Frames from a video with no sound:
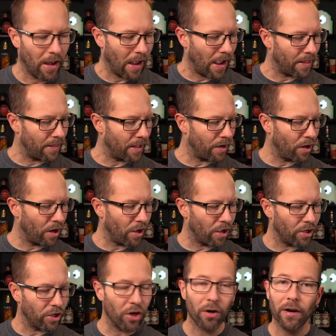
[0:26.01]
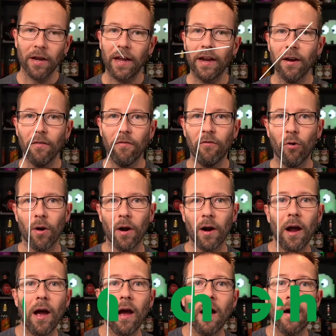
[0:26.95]
And then you're here
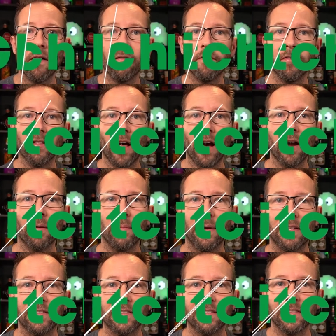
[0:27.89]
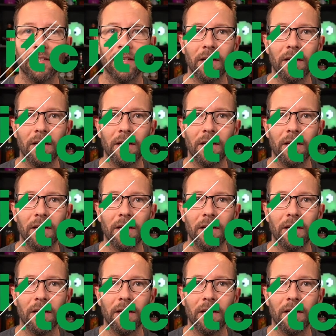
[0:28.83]
for Vlogmas